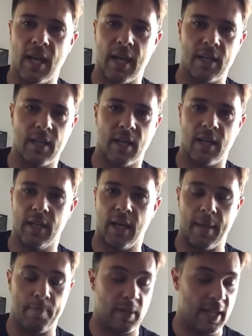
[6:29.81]
And uh,
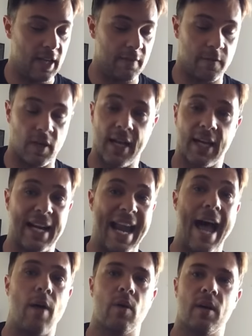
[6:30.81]
I played it for like an
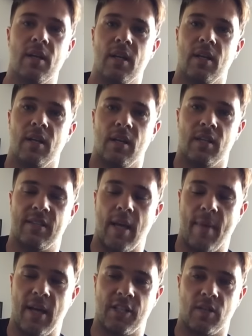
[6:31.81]
hour at
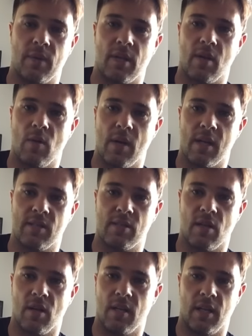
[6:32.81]
Sam Ash a week ago when I
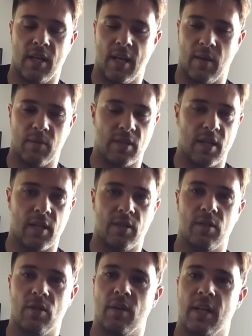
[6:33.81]
saw it and I was
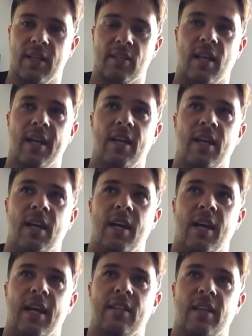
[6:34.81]
like, dude, it's like,
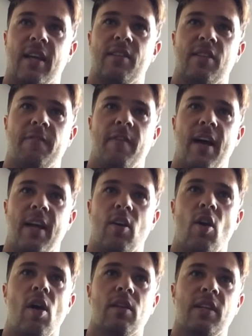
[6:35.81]
it's like as if I
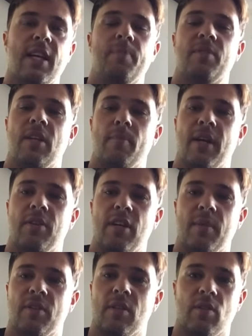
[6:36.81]
called Gibson in my
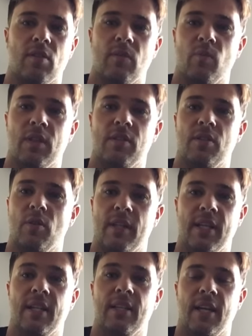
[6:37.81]
dreams and told them what to do
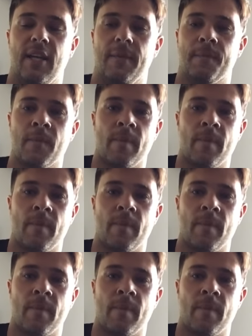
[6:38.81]
and they did it.